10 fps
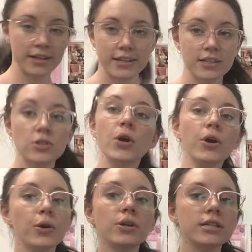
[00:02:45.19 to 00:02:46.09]

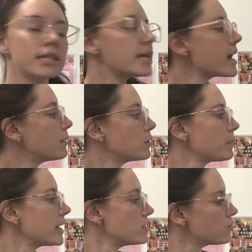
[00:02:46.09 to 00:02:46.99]
So today I'm on
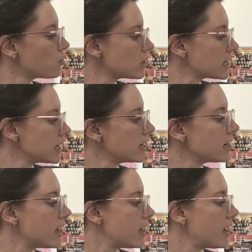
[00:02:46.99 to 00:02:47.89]
page 14